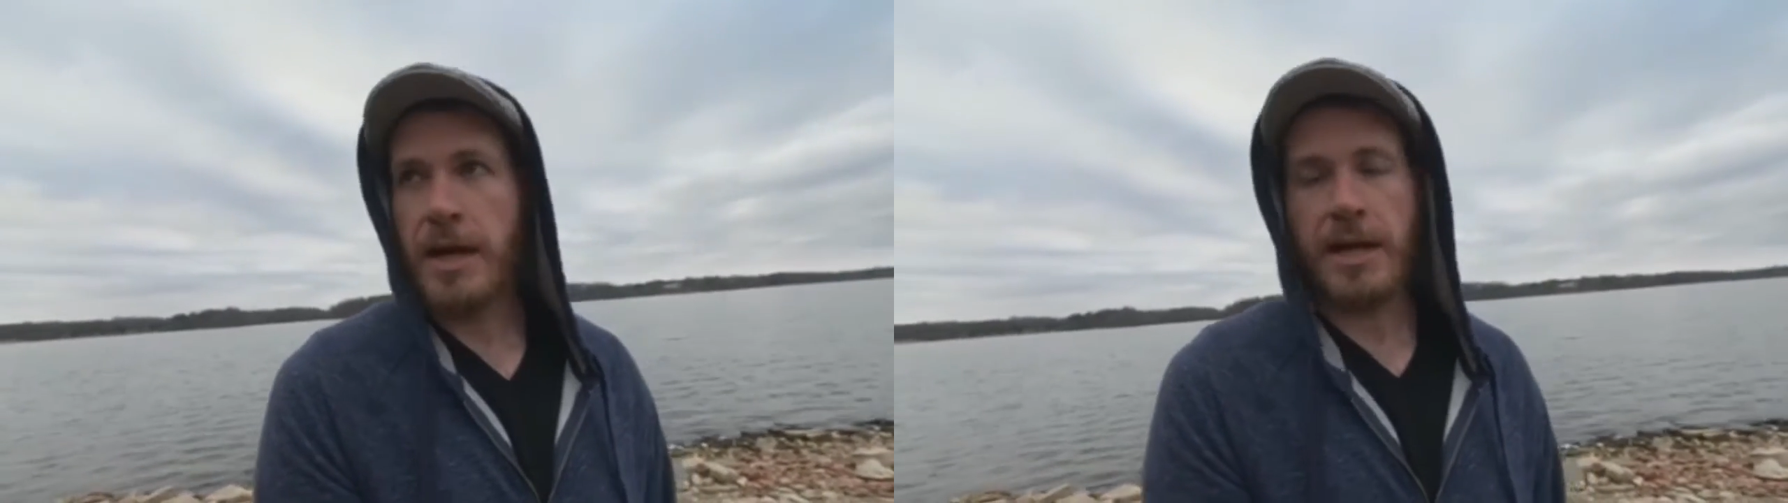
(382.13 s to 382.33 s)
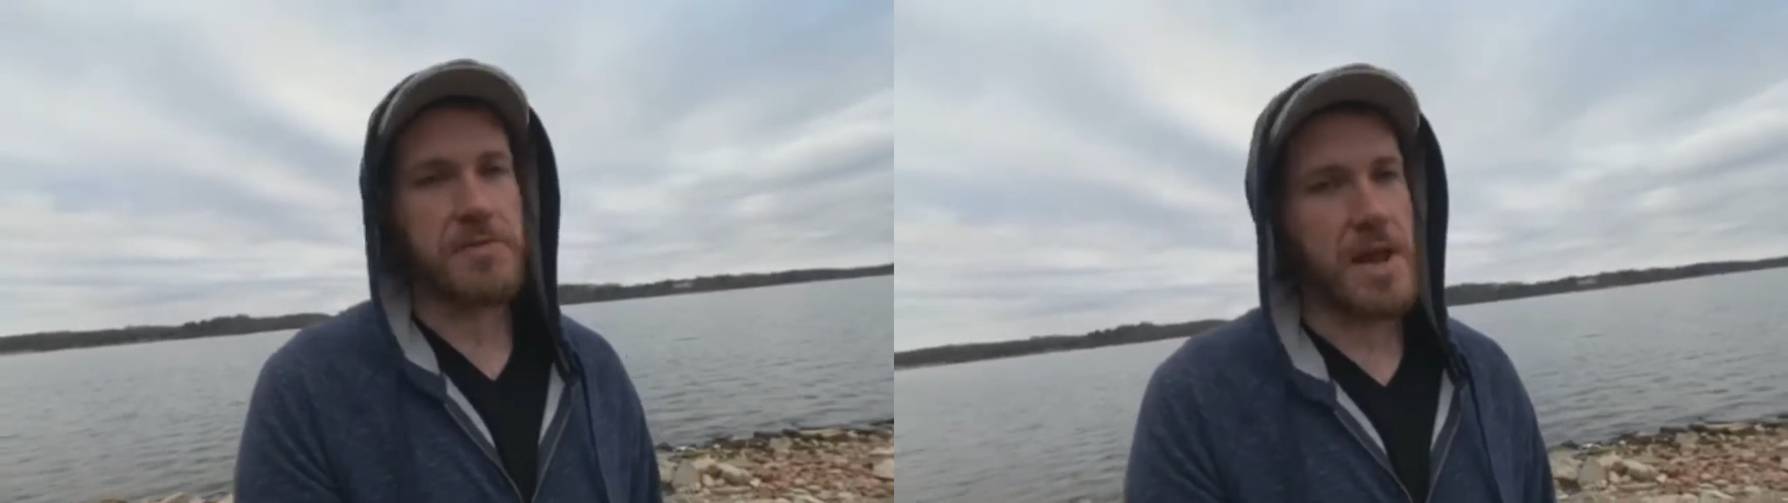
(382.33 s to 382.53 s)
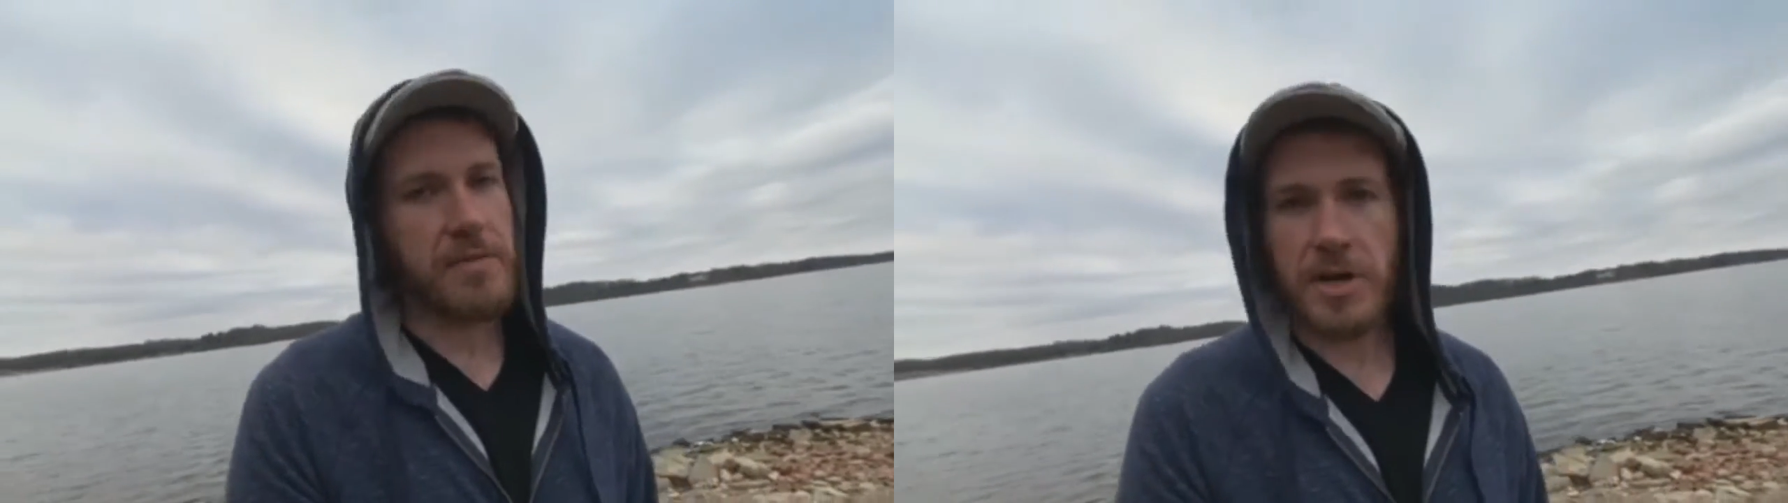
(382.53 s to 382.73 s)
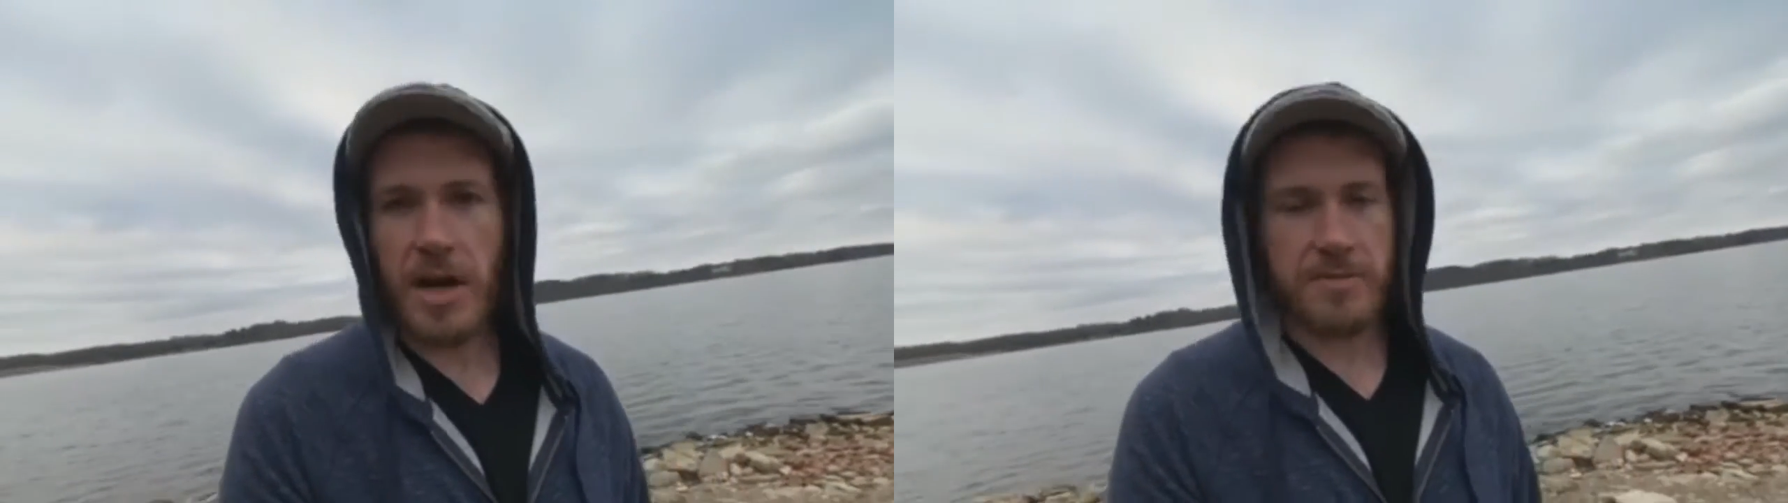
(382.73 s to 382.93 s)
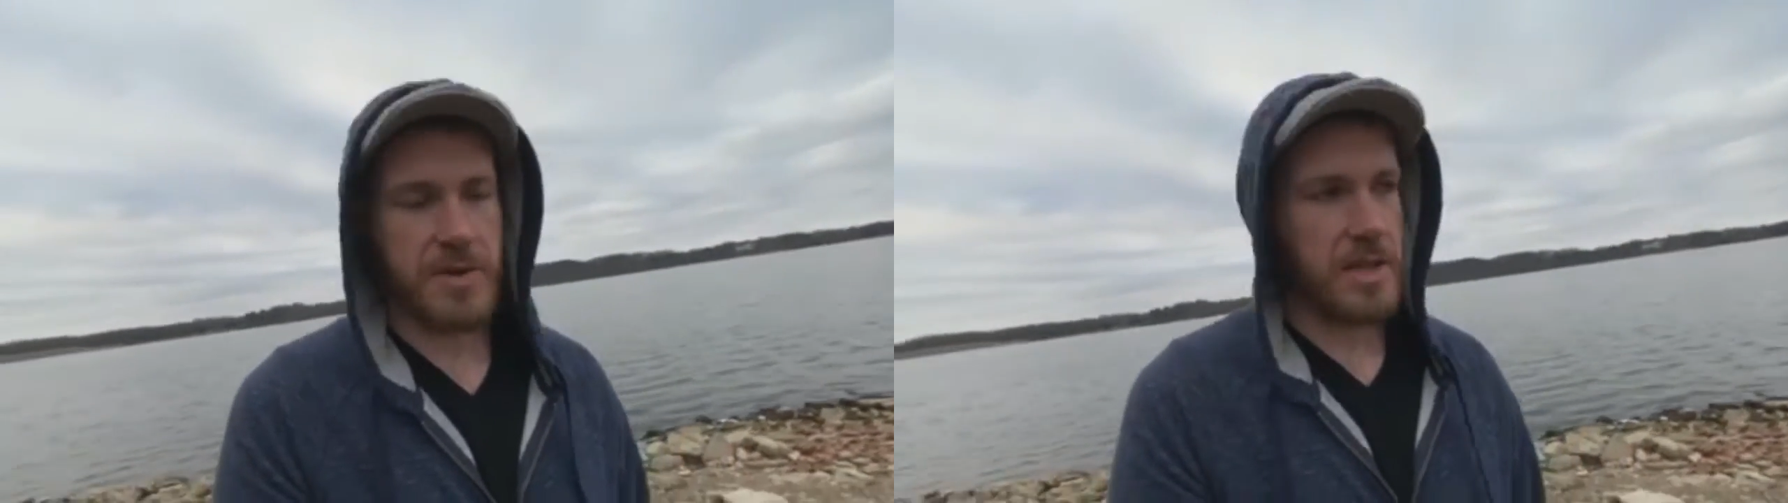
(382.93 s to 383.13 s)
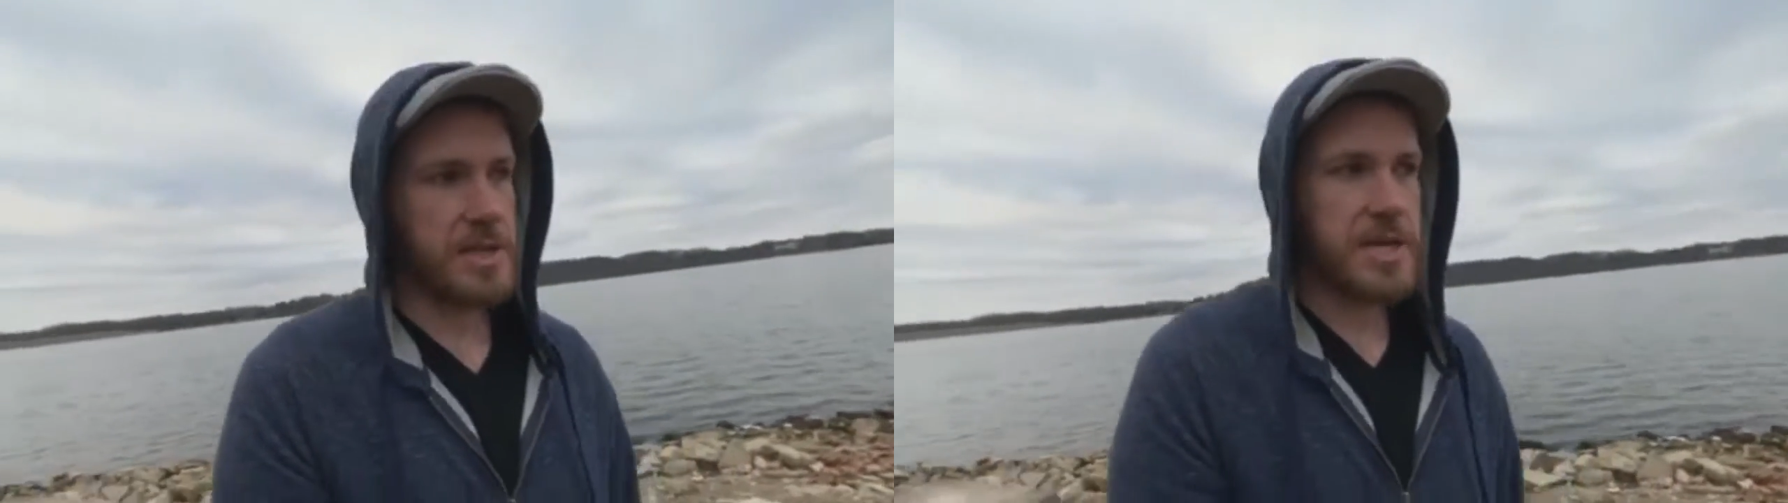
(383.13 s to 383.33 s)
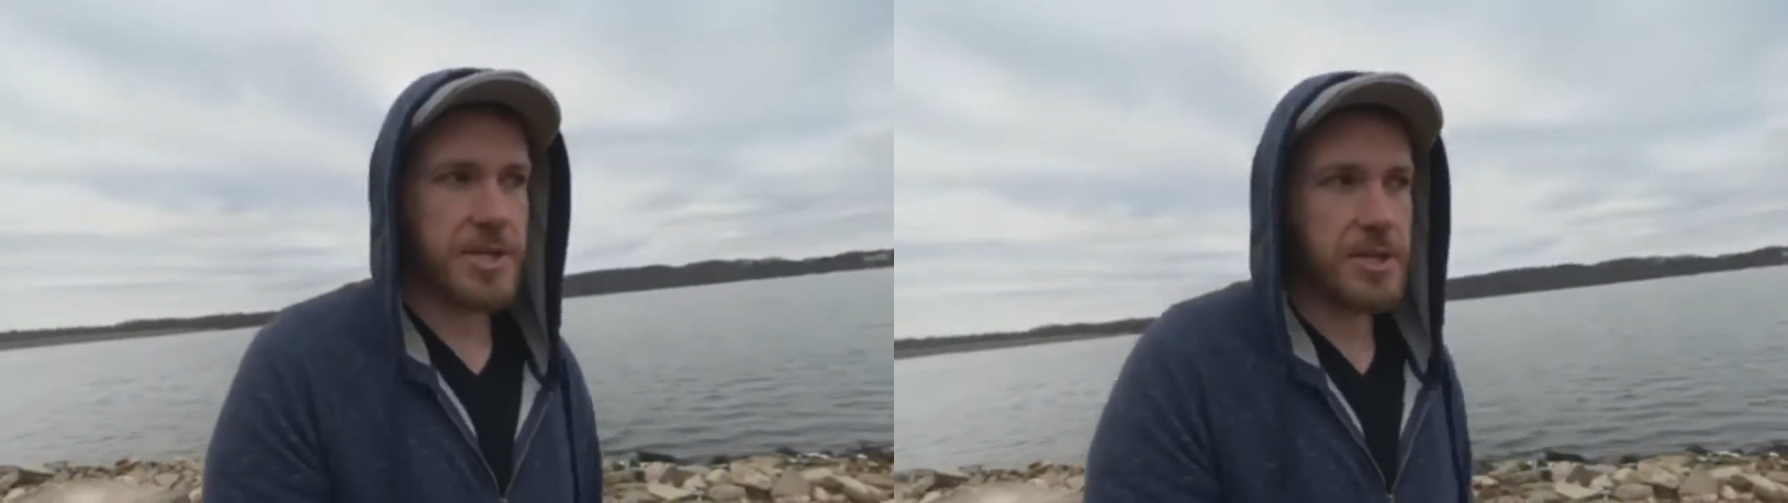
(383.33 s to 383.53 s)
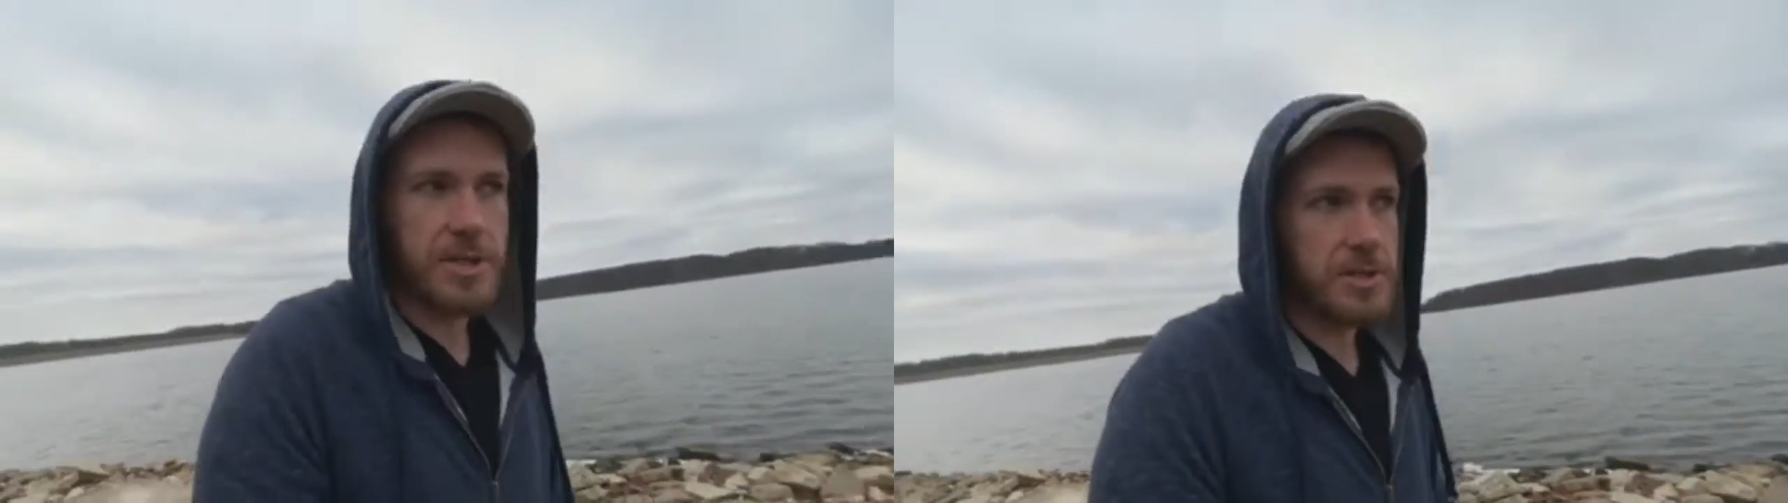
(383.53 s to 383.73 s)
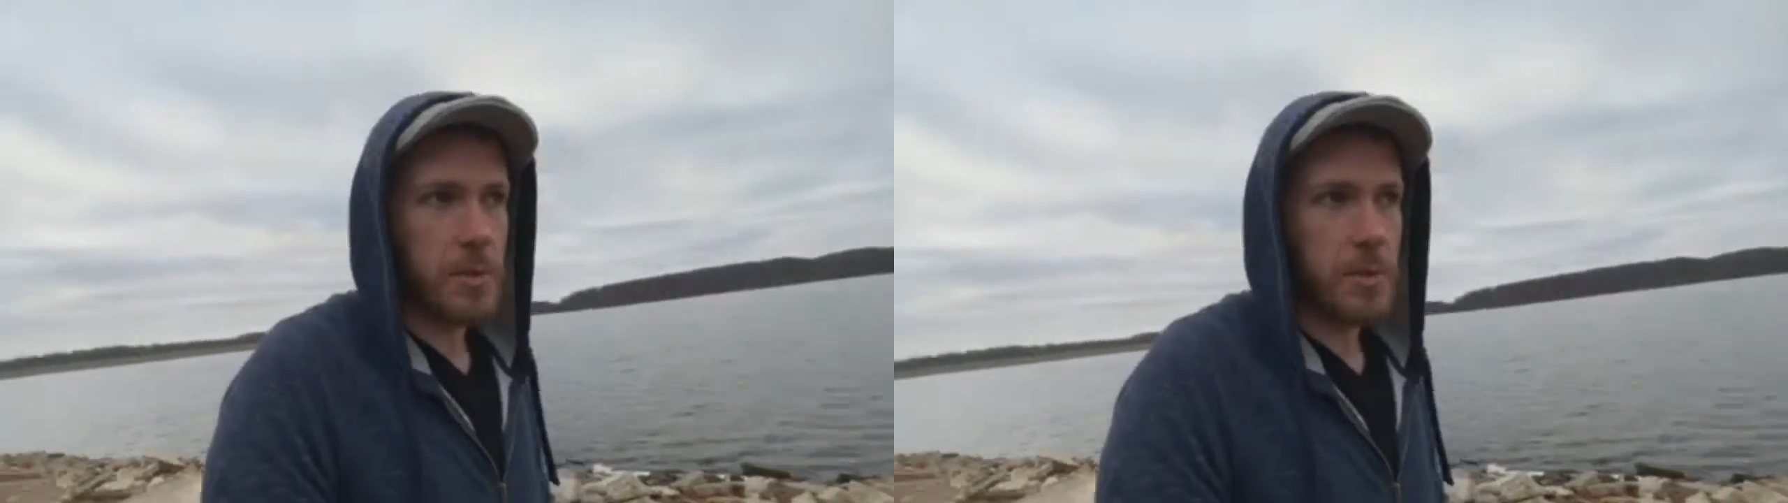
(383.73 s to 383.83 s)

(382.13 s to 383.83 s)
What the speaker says: and I've never gotten validation